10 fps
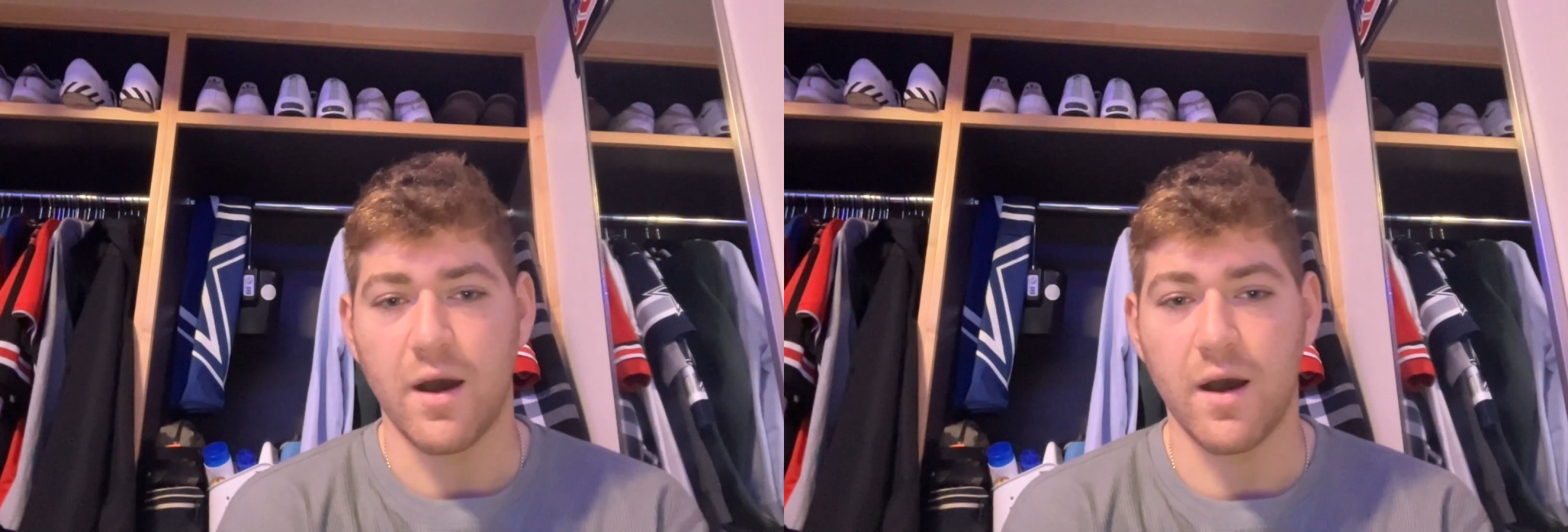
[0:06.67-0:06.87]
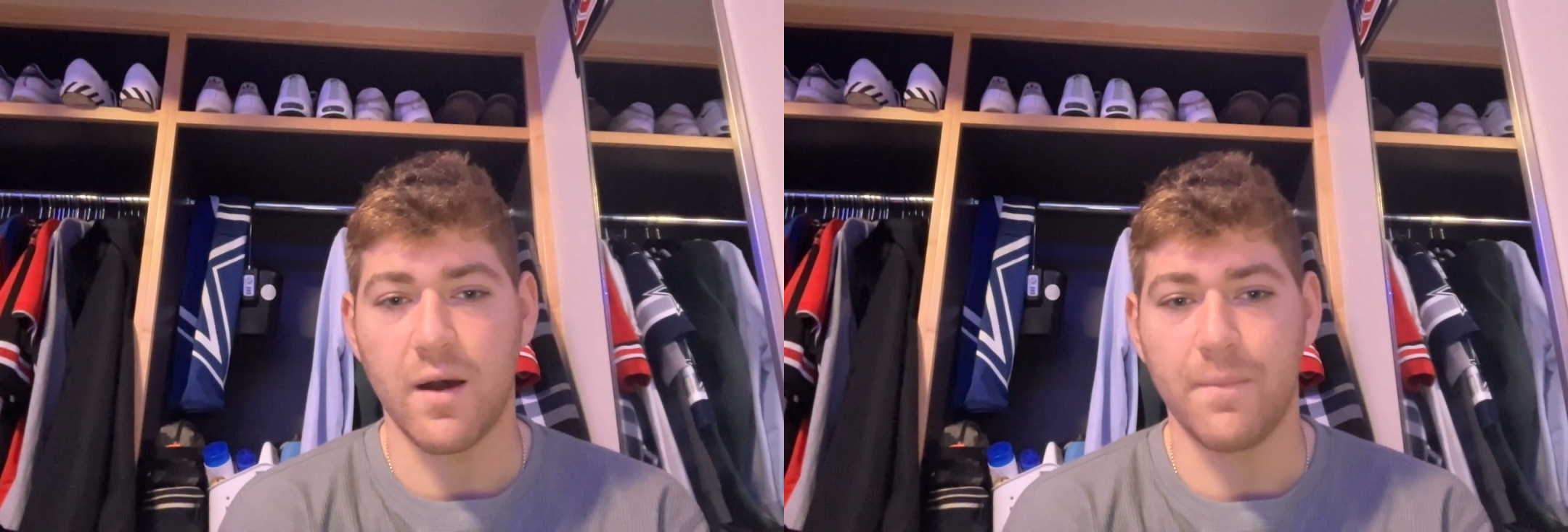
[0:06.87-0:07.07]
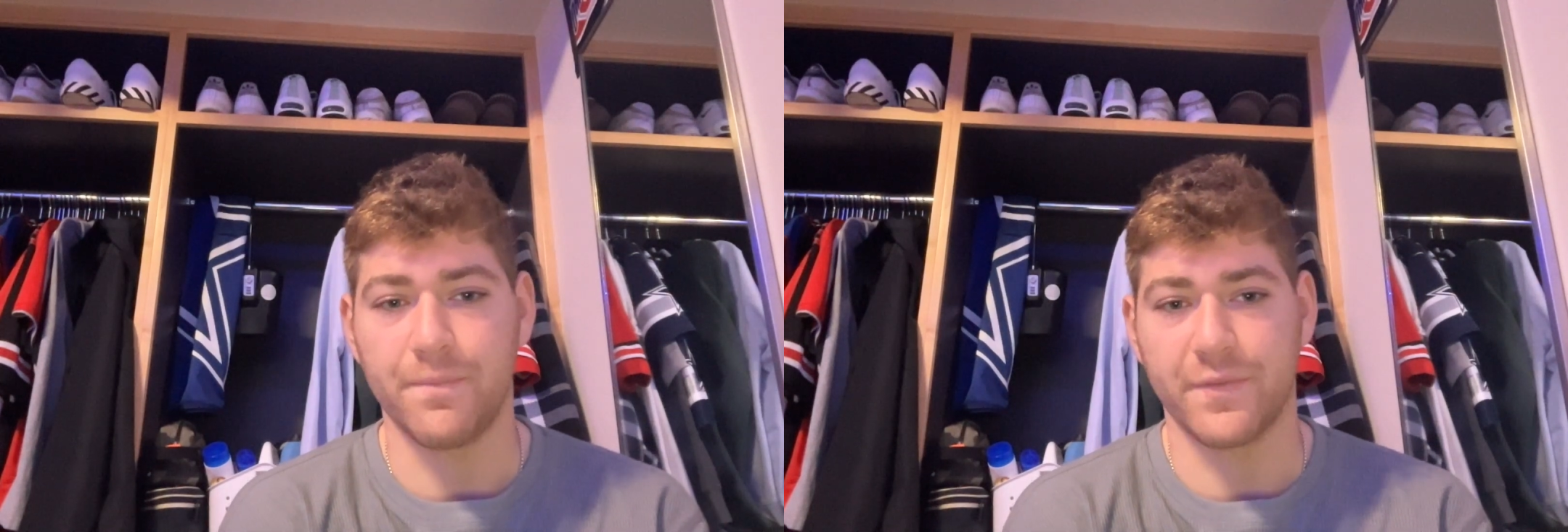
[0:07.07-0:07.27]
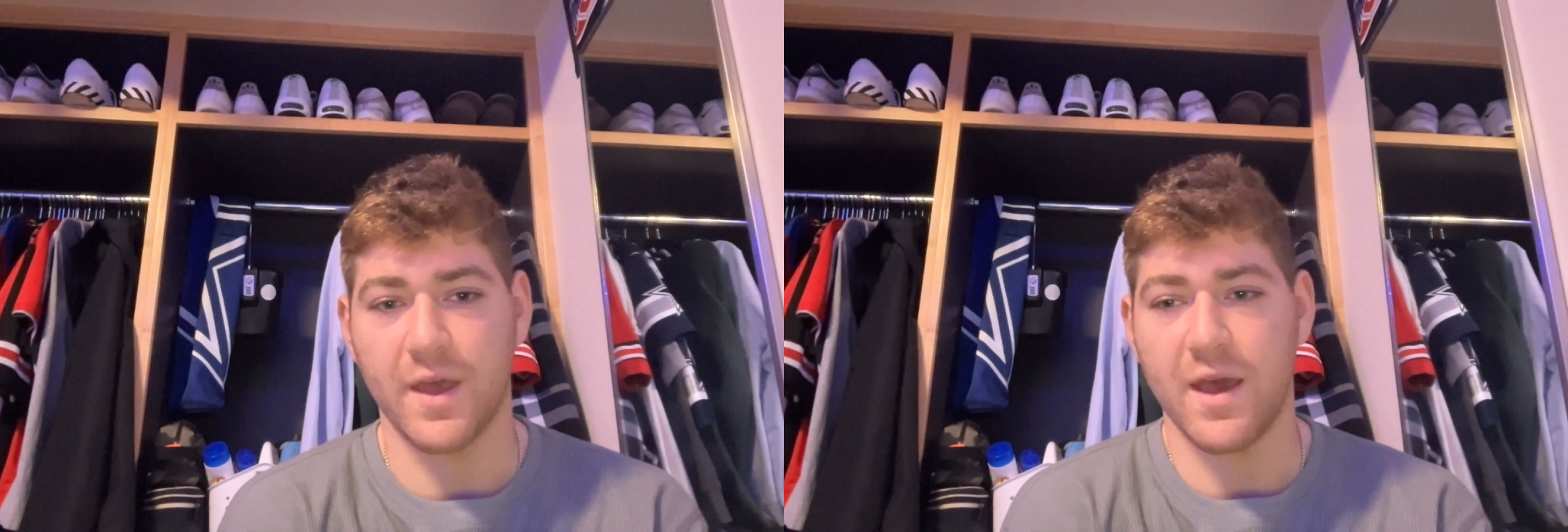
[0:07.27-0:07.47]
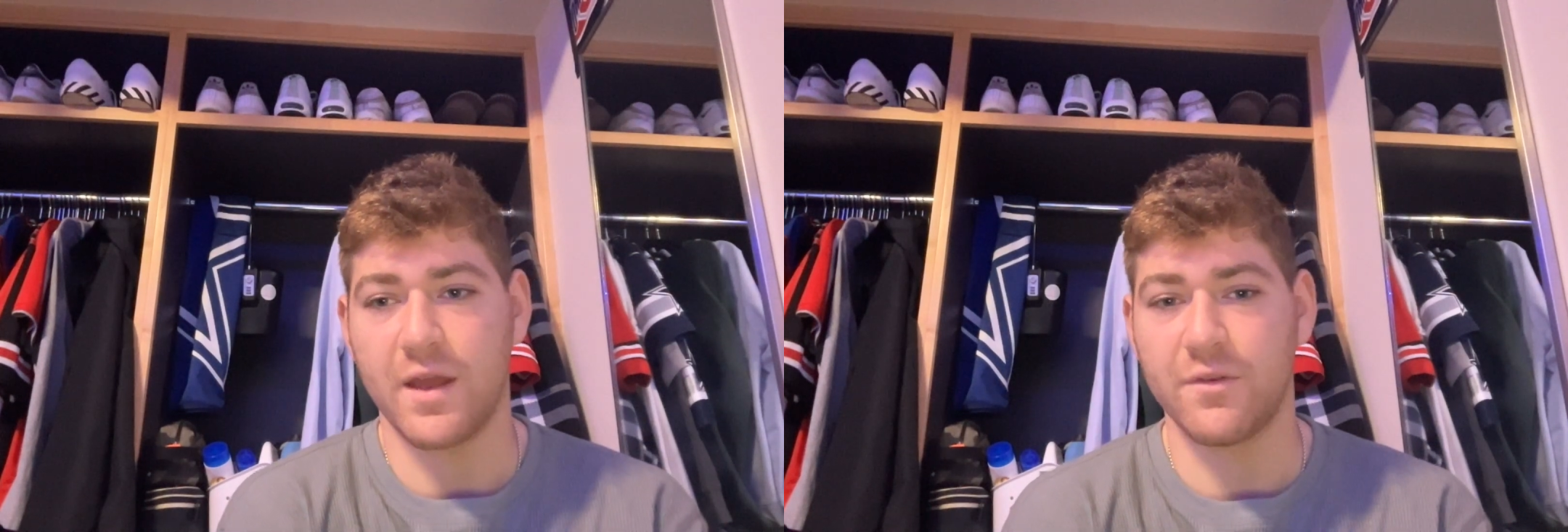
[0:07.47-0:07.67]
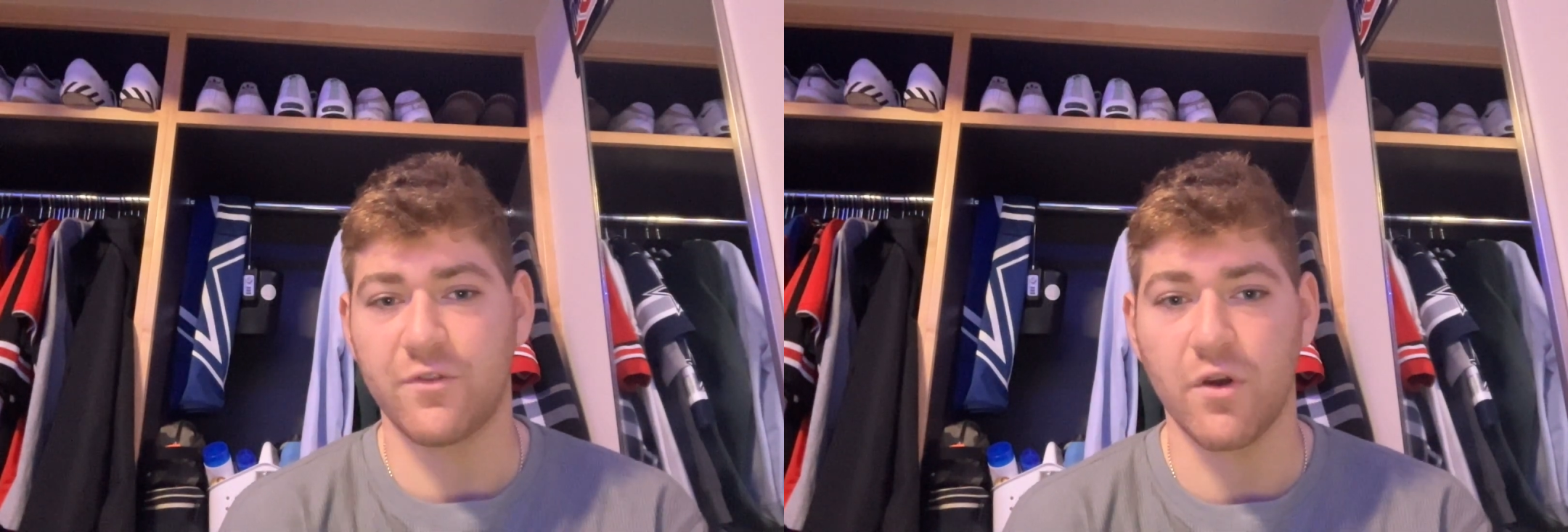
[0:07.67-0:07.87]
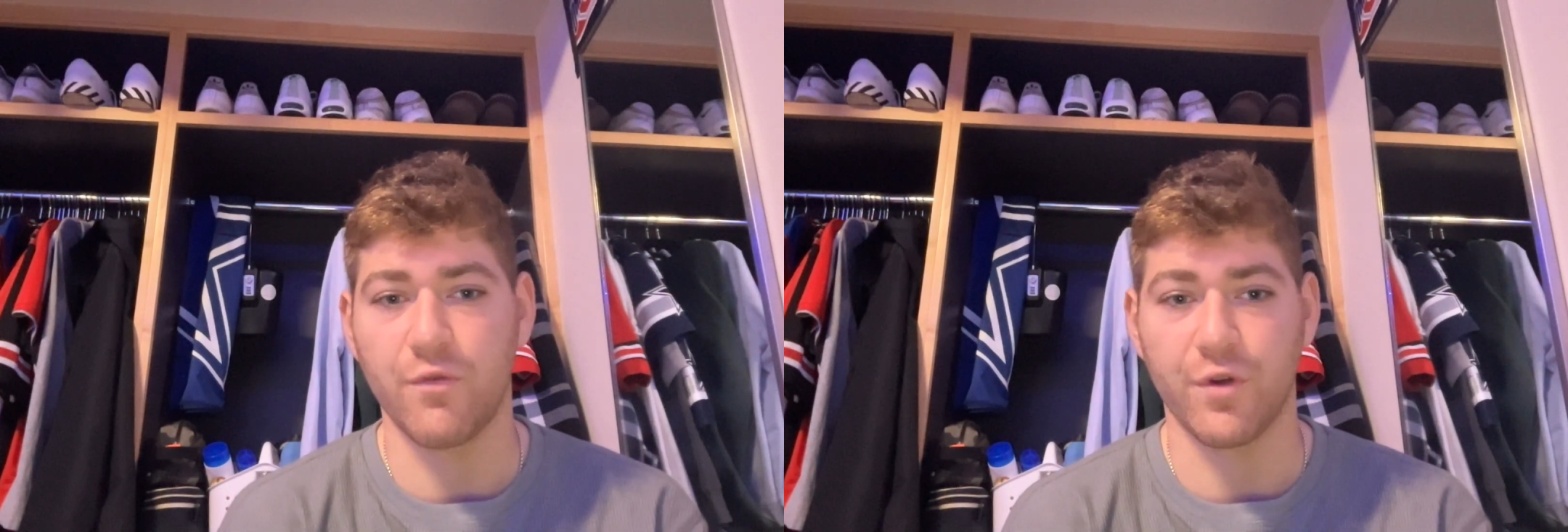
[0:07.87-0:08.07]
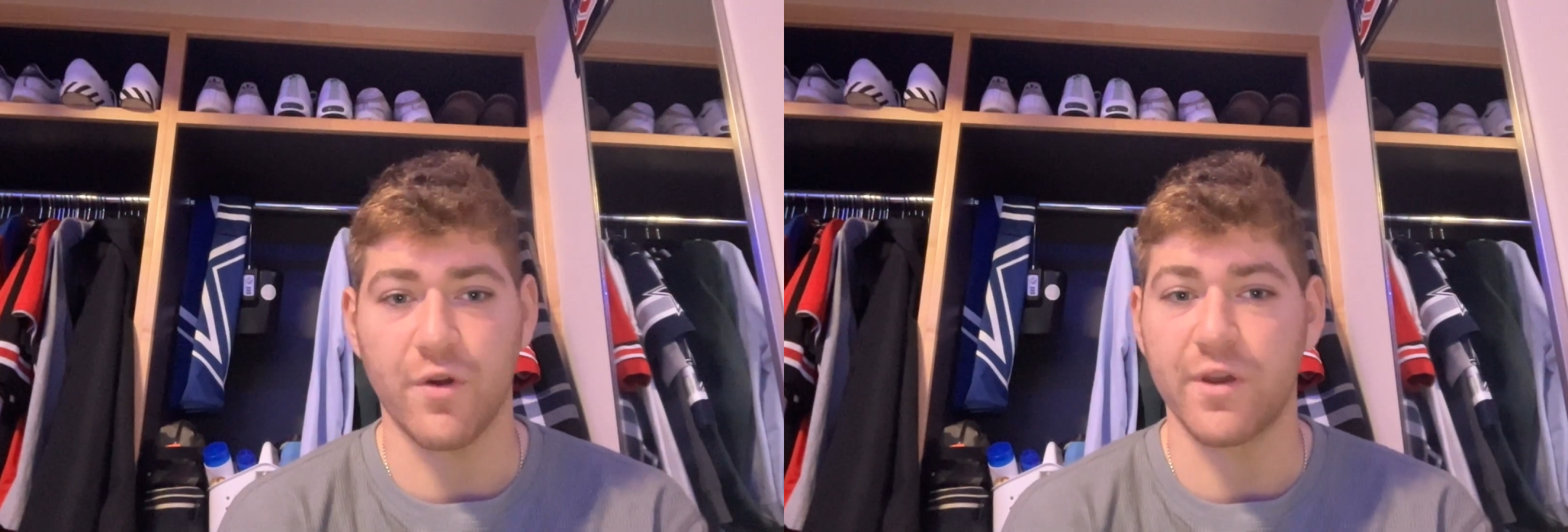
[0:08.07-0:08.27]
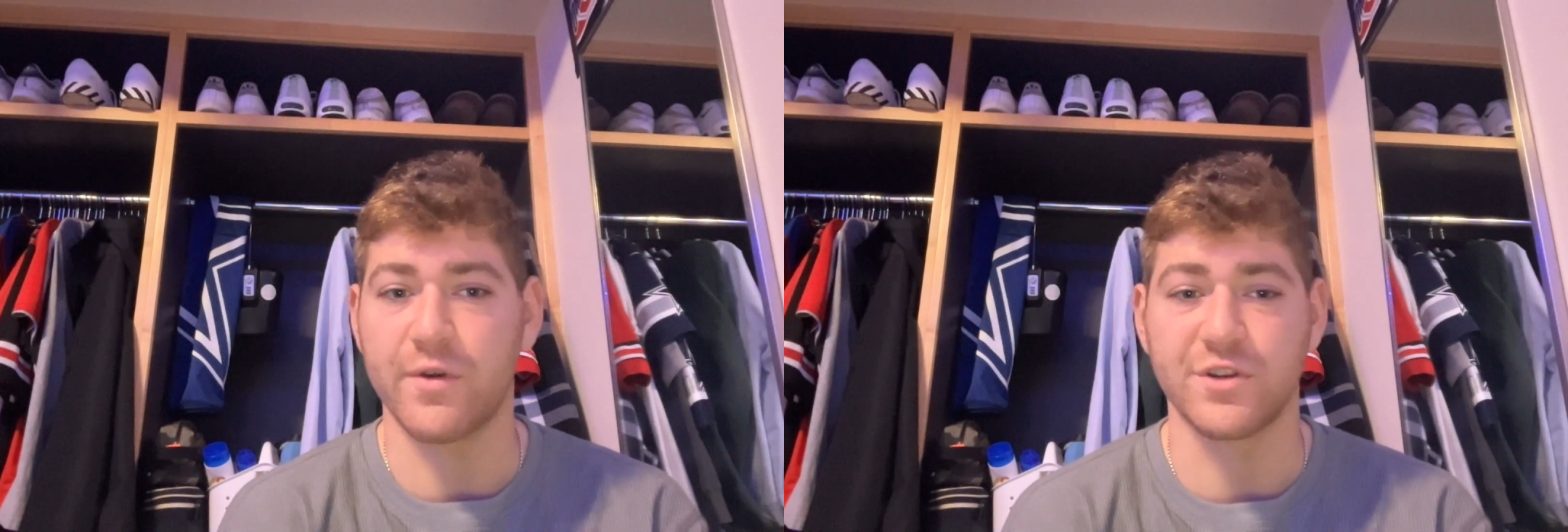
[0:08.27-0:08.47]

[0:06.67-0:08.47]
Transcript: And so regarding